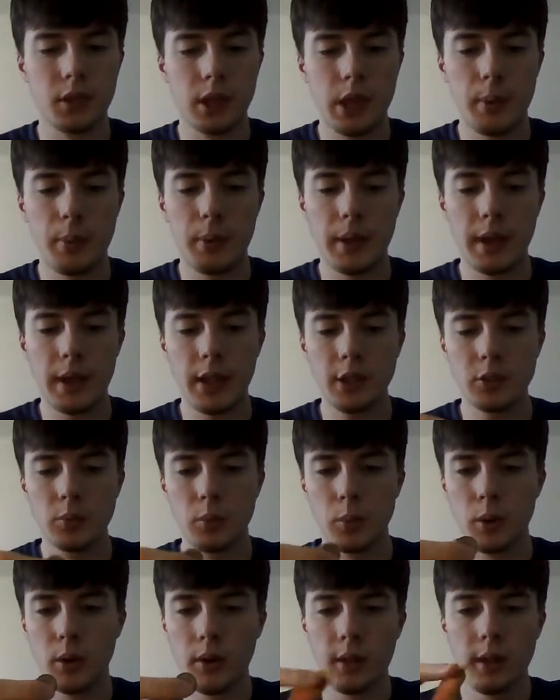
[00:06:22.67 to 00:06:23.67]
A penny is
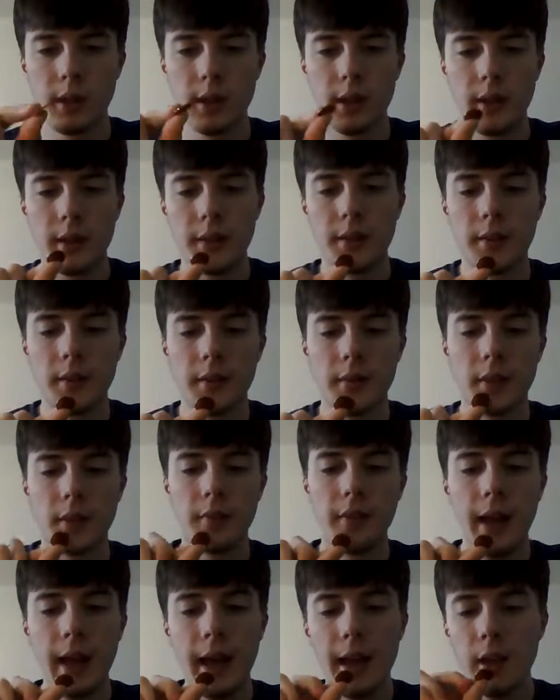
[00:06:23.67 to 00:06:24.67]
worth... The
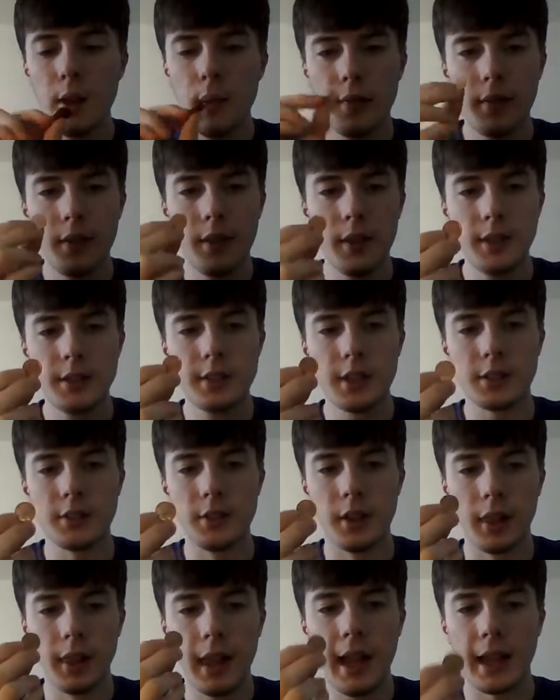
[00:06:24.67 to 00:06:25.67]
value of this
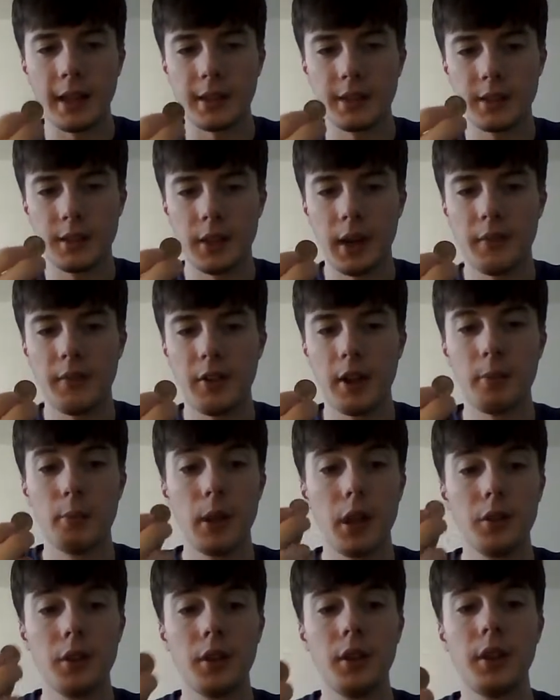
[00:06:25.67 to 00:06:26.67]
is less than if I
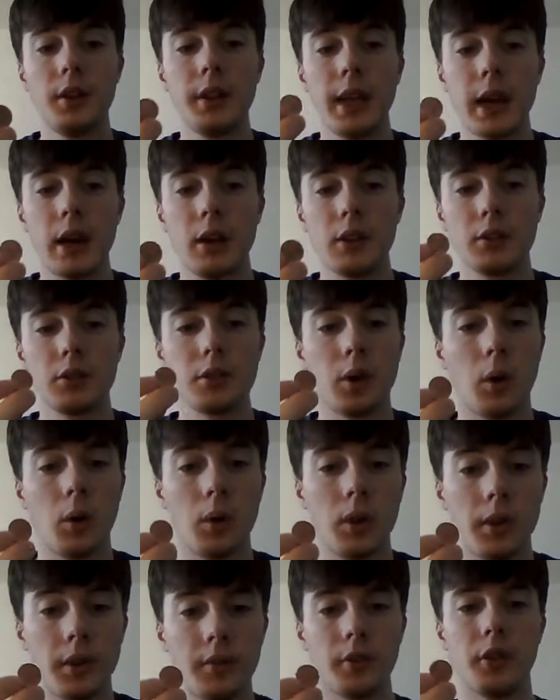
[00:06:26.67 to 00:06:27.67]
melted it down and
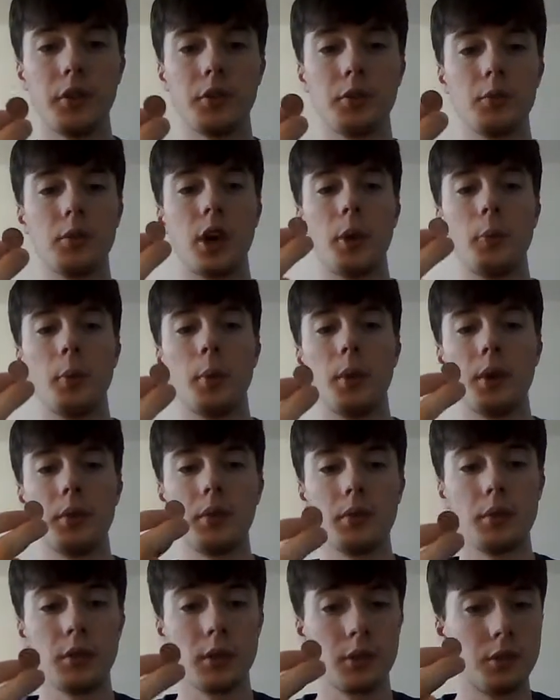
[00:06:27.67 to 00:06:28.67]
sold it for its raw
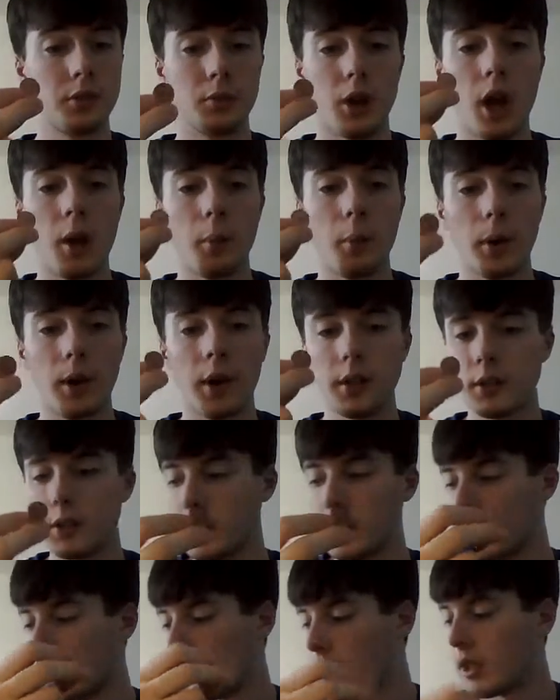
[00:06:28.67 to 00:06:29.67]
parts.
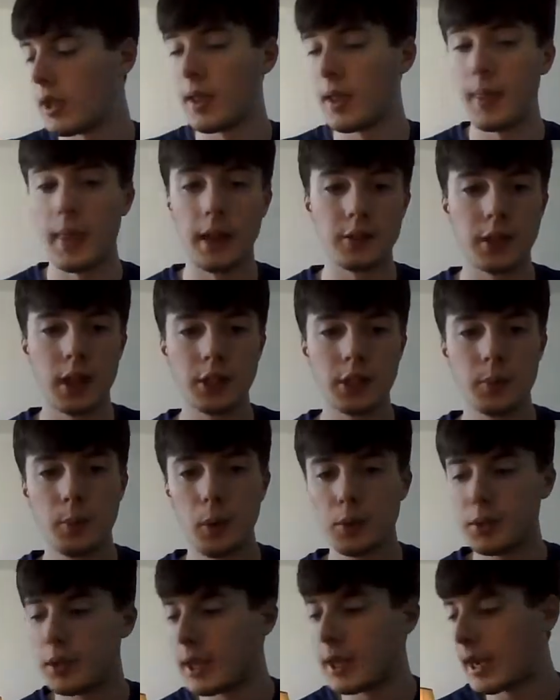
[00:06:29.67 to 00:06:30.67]
That is not
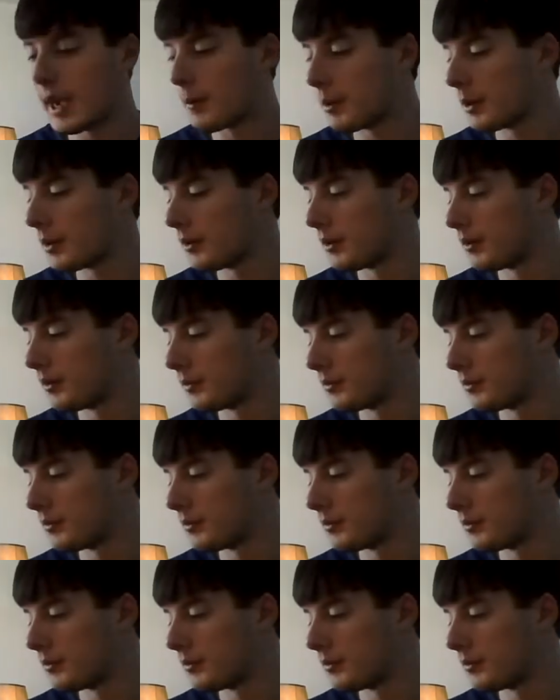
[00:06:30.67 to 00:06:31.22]
supposed to happen.